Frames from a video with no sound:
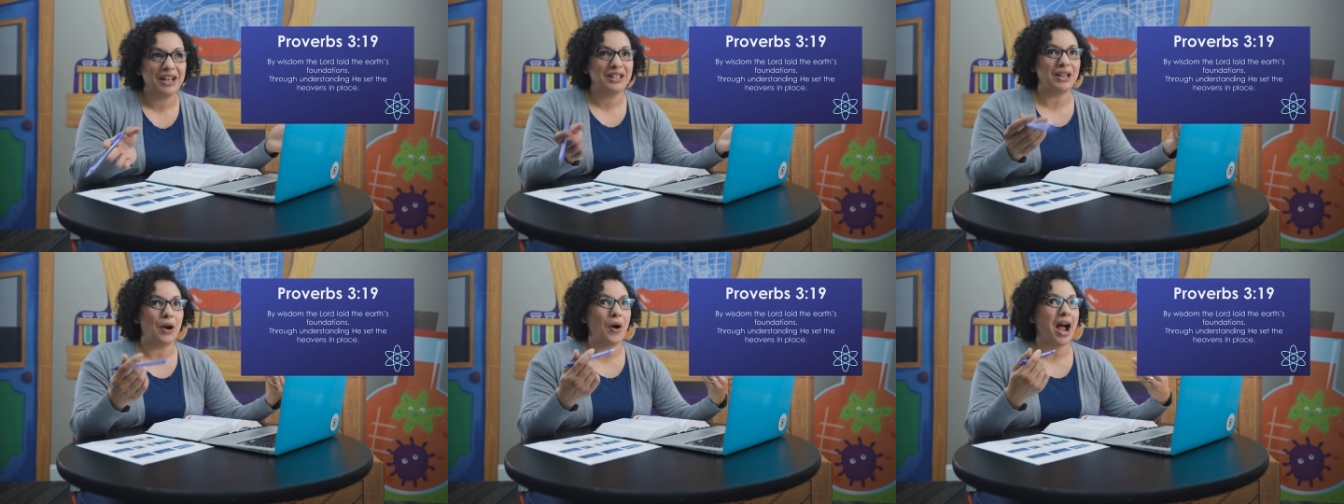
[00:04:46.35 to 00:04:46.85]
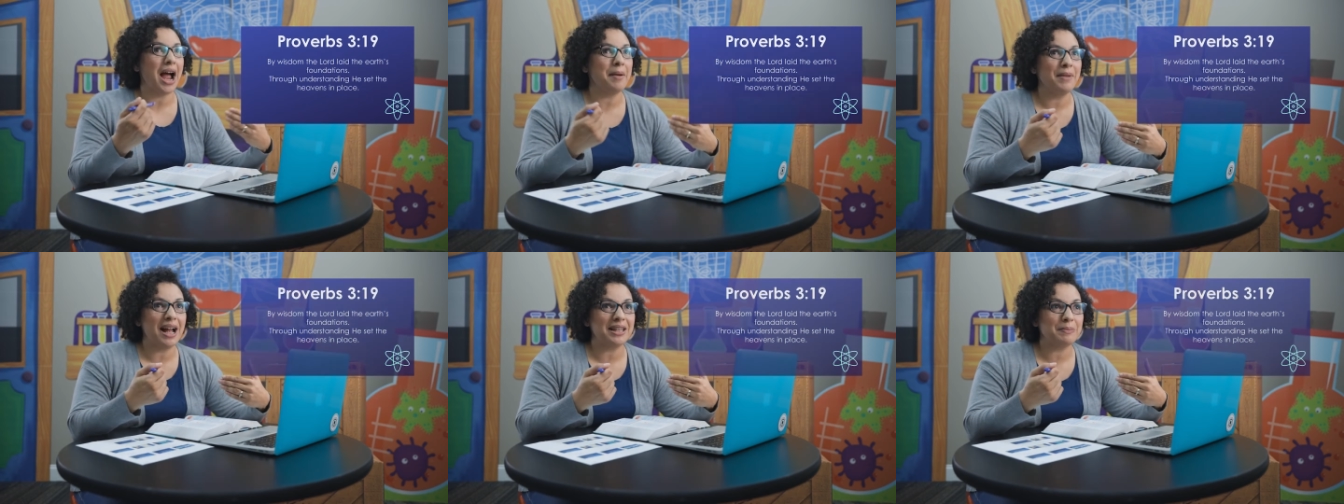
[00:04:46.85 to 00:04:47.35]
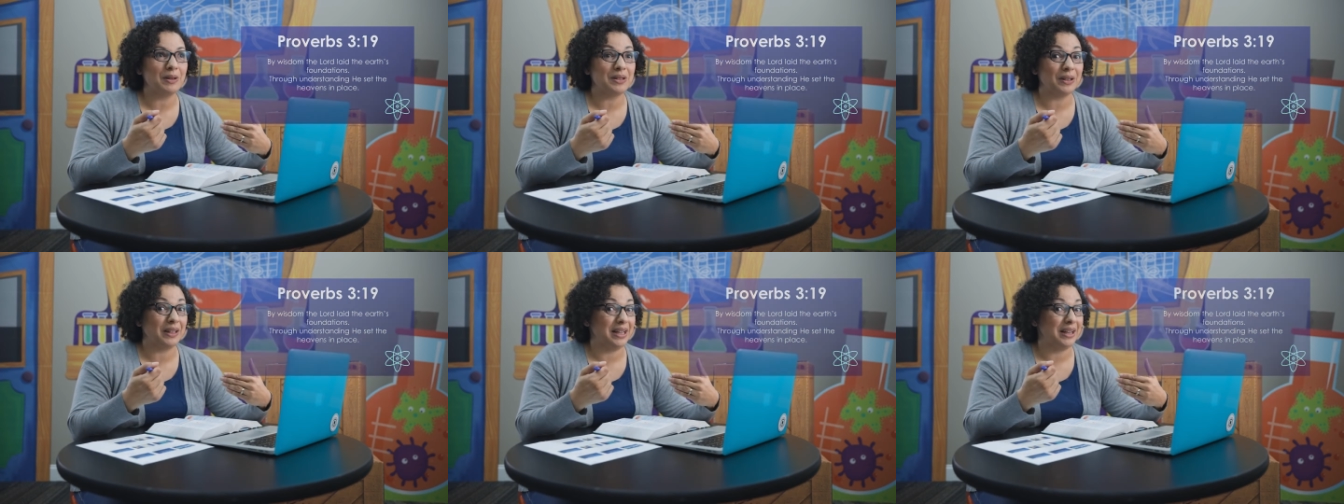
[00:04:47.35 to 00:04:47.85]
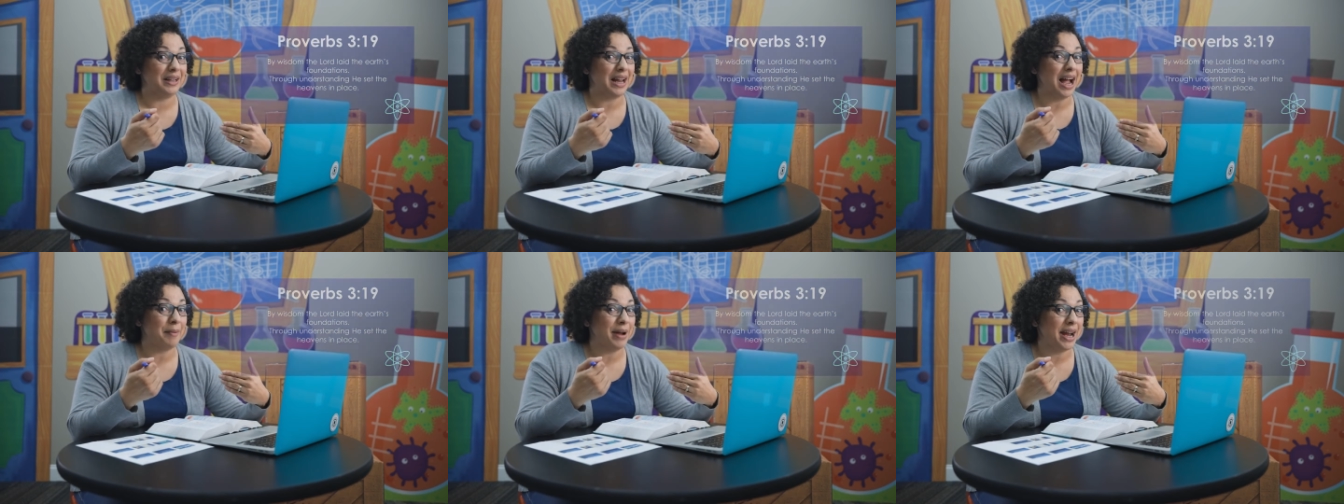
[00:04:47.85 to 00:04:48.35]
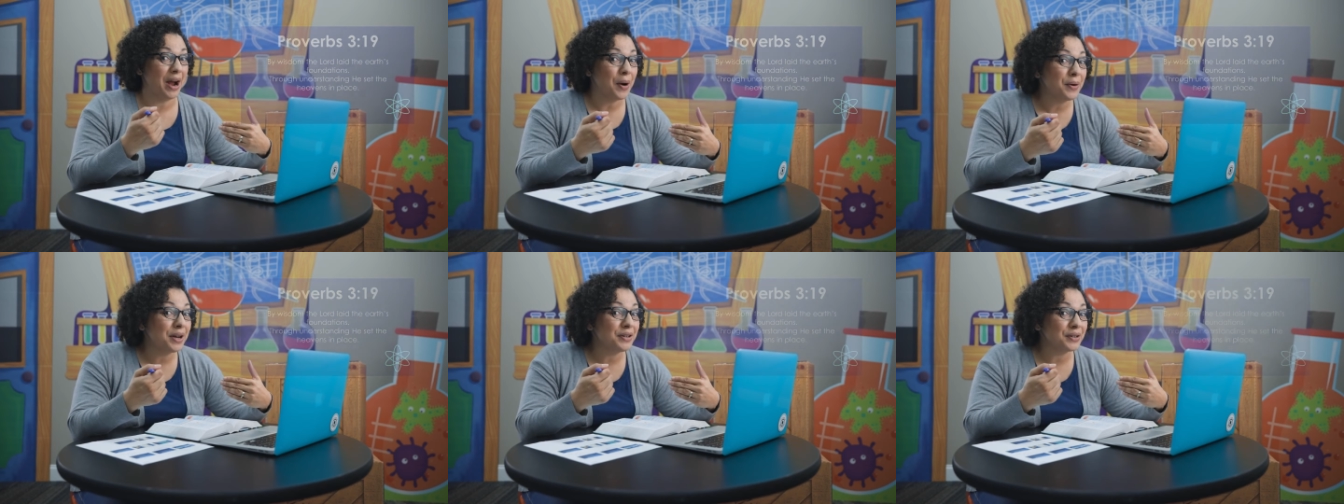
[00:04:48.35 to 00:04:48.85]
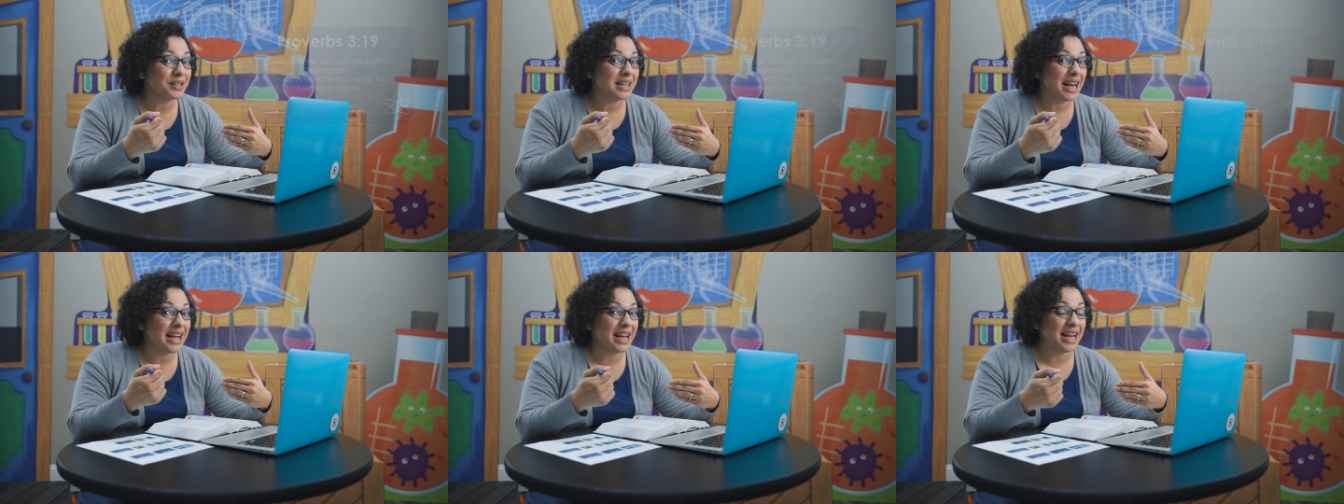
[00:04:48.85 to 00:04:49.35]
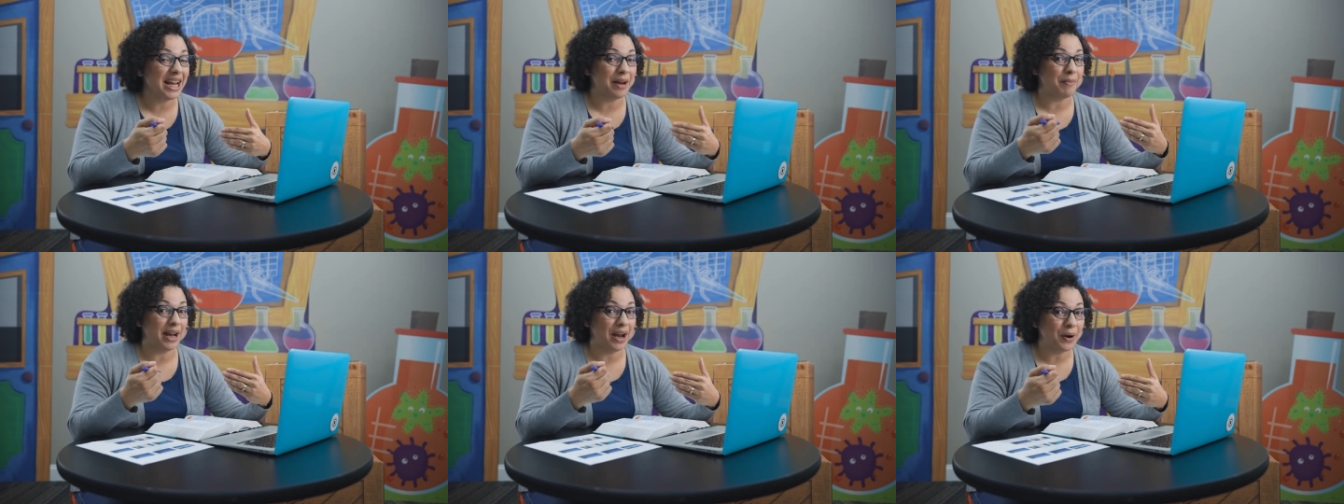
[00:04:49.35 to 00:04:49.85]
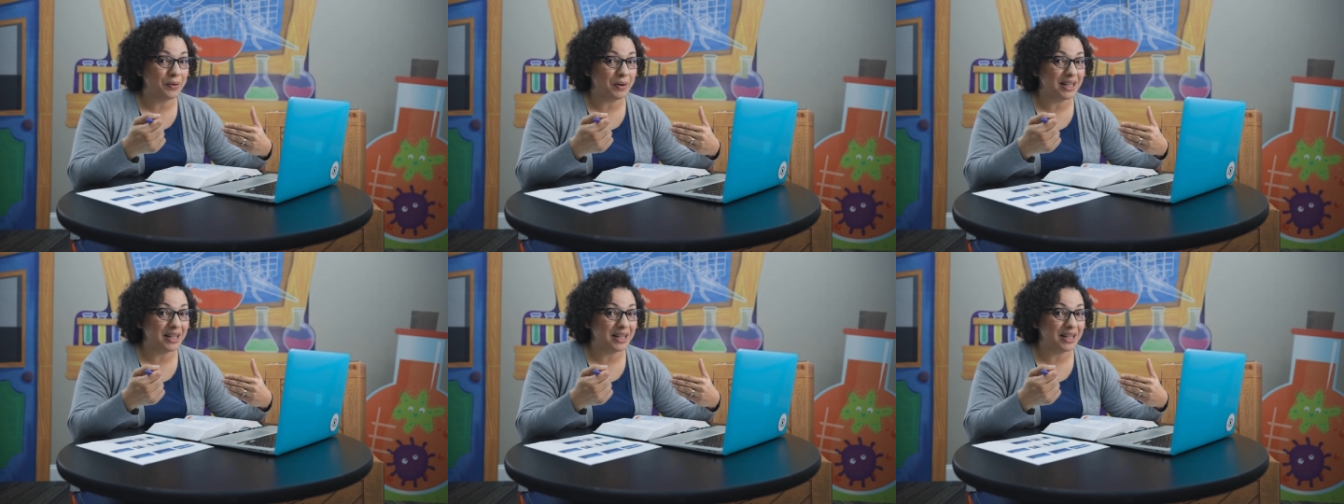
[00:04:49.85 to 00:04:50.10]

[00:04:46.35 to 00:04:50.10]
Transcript: So I'm not supposed to lean on my own understanding and my own